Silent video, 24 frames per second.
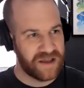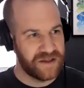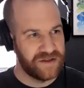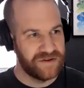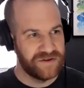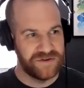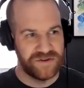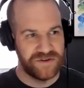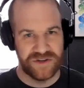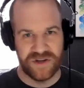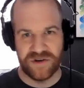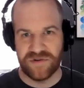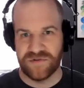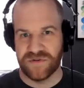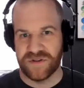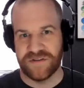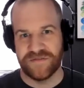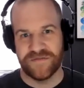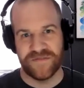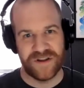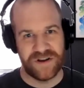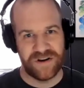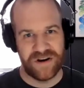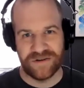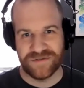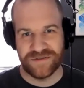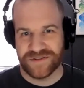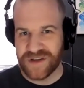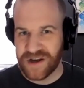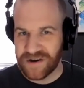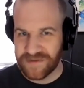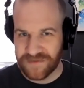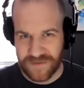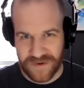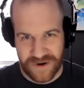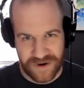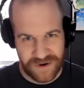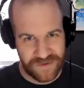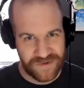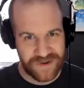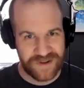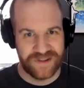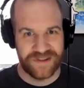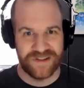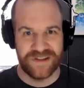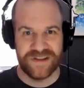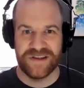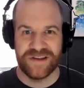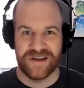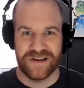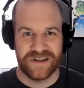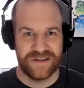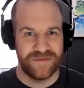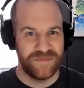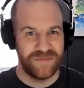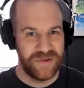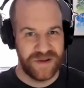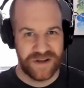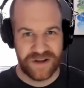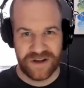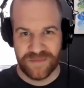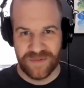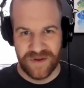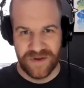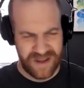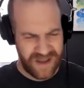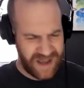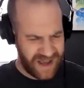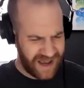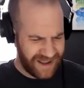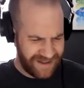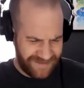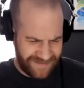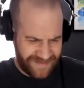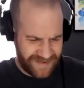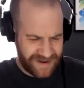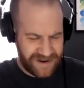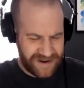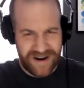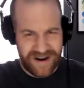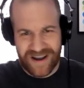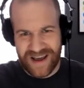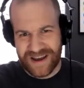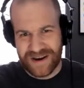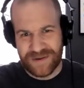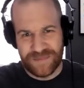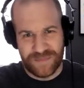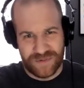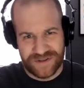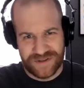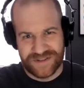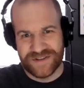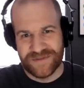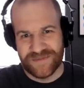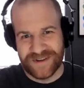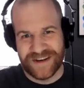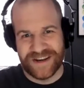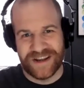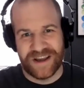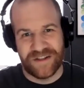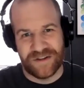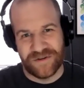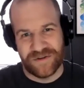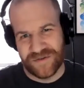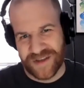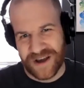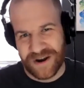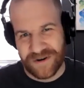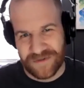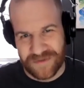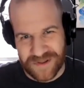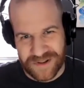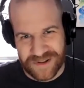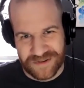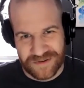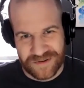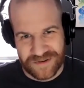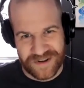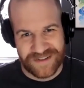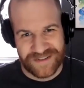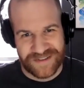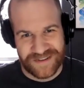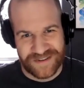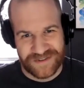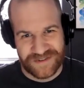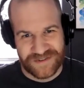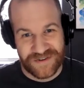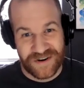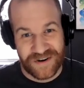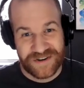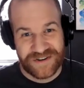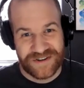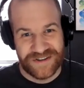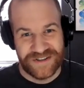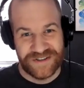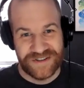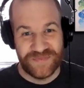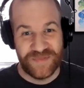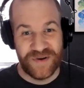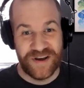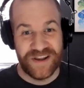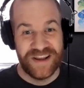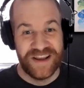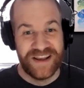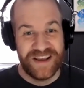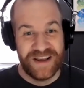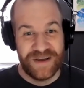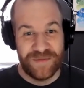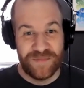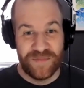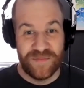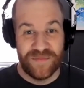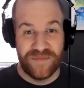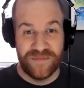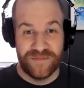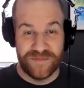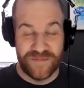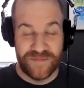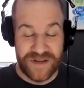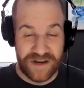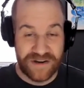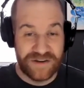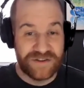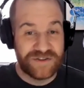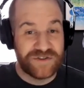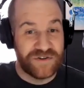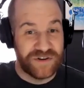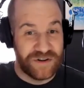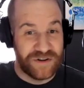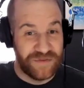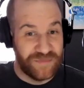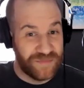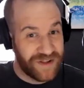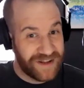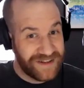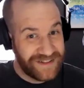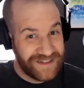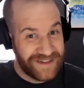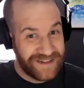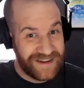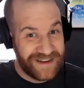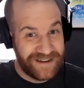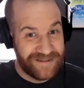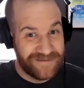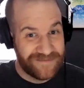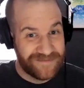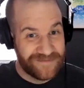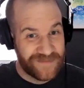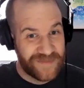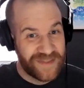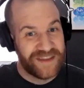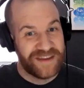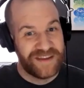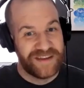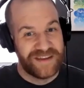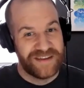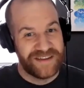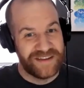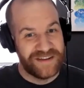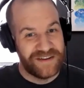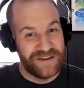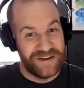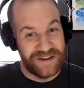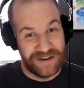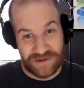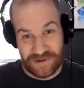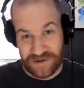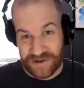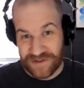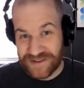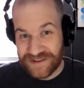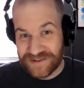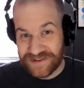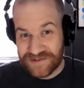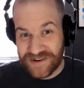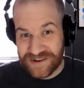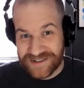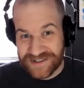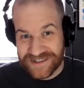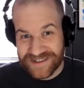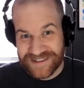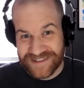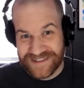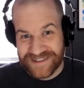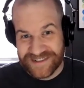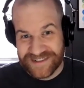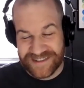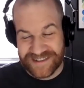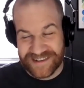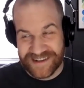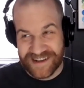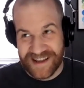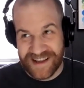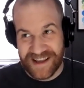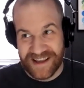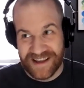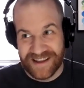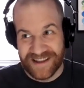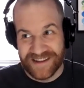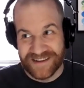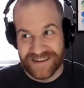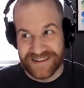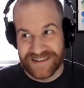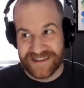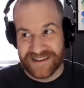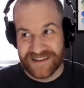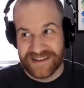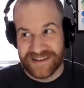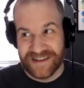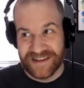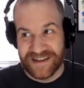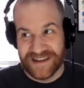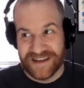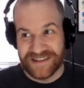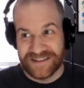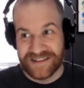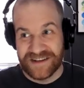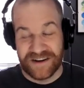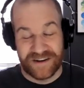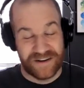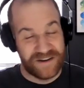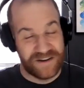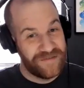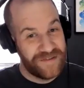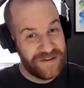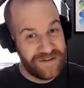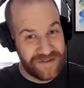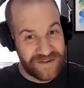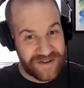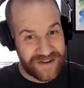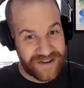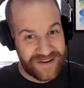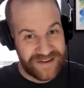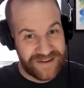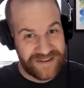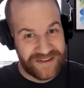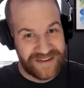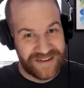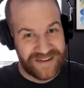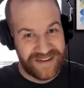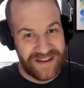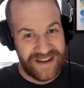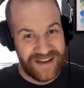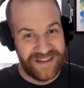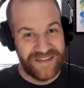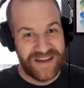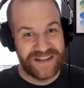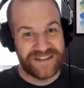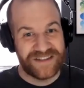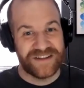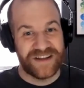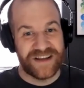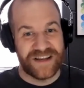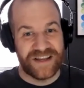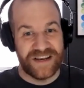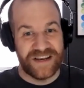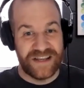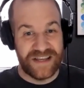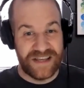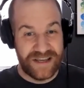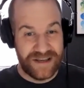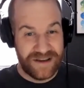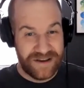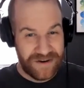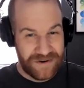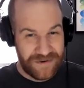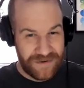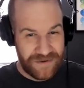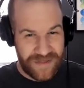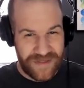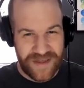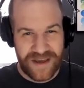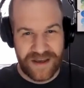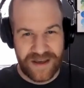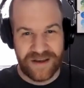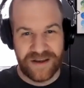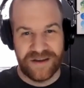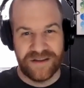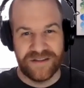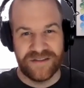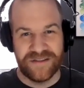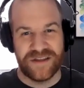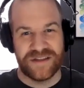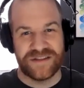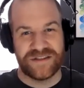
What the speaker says: I can generally figure out software quickly. I can figure out how to put something together without really looking at the instructions. But beyond a certain complexity, you need to look at the instructions, and it's not going to feel good. And that's like an ego thing.